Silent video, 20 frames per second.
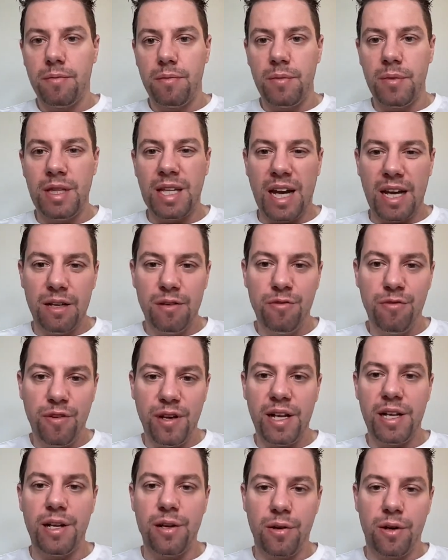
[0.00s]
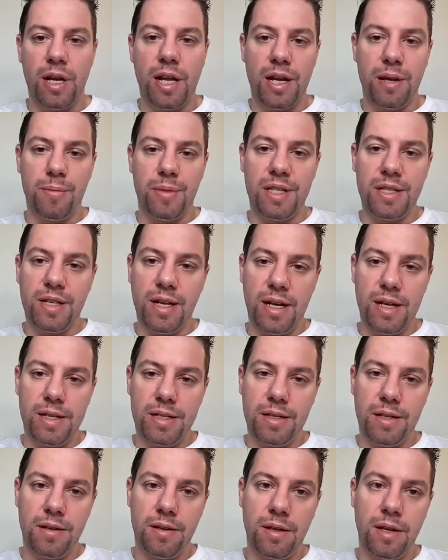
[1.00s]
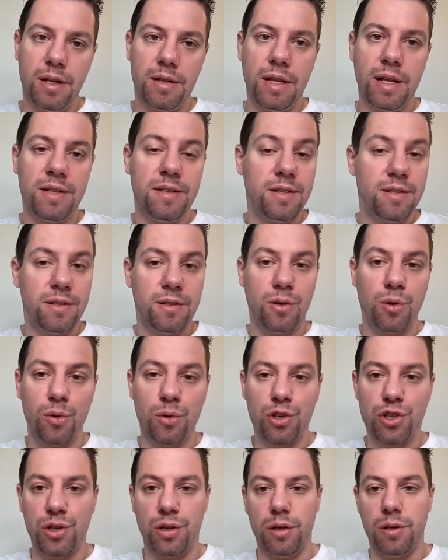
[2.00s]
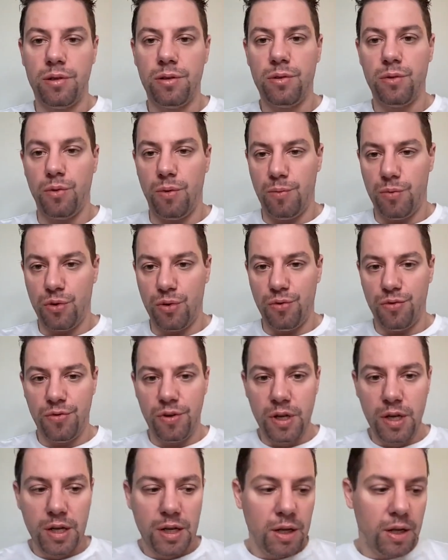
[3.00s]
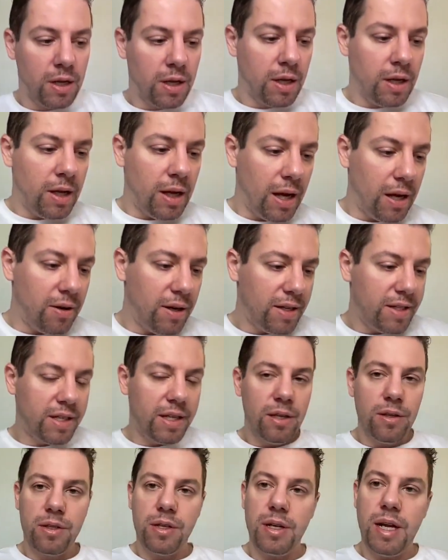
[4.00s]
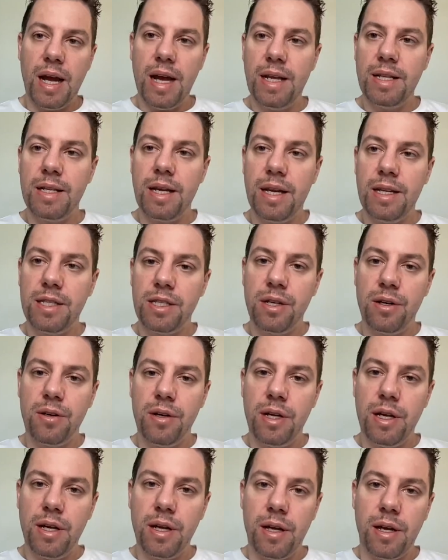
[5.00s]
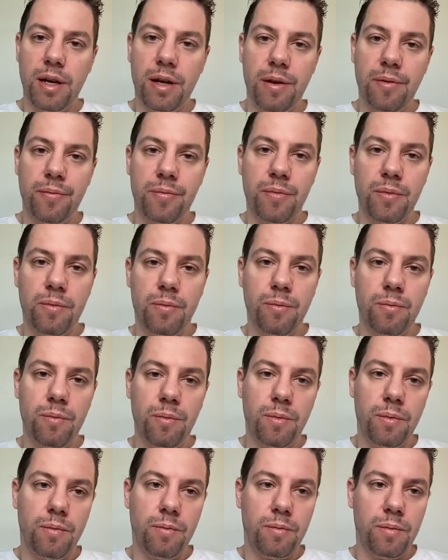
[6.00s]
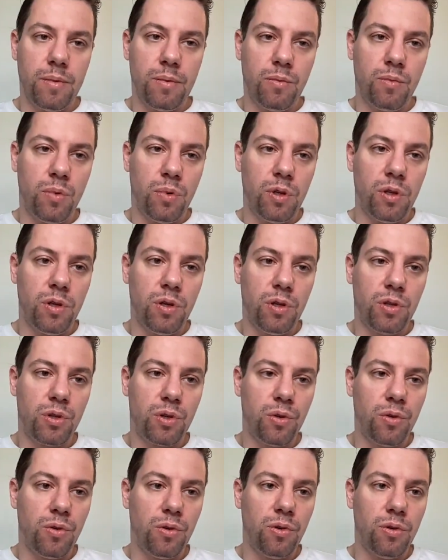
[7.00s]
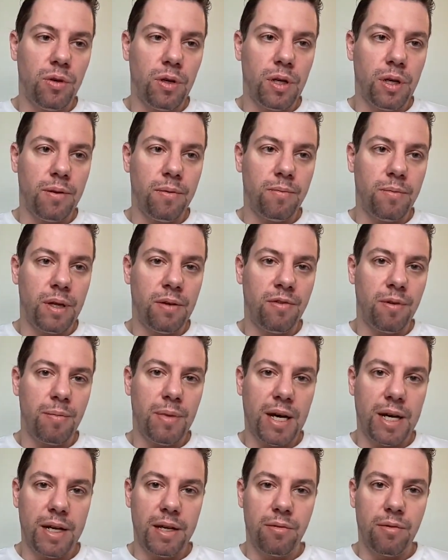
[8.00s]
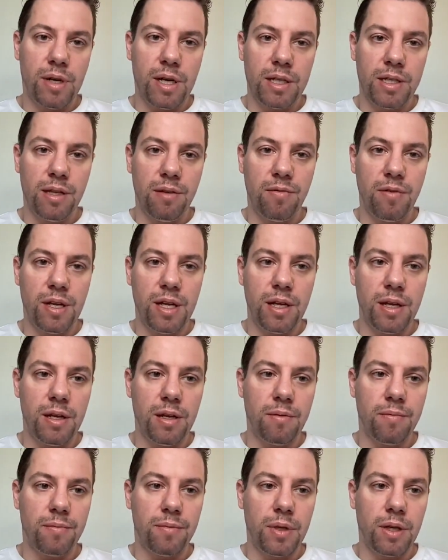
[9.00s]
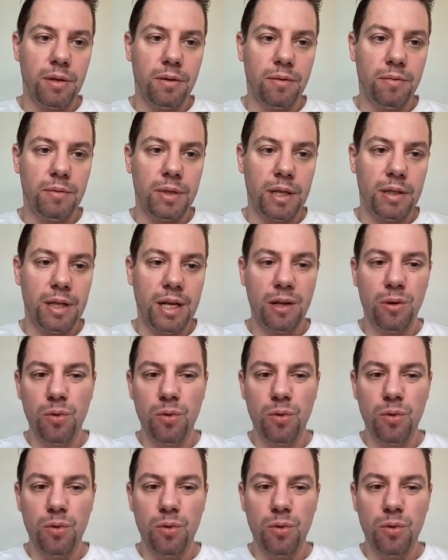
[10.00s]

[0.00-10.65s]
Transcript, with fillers: non-failure-like mentality, and that's crucial to improve. I'm gonna see you tonight, eight thirty. Um, We'll go through um, everybody relatively, um, you know, not, not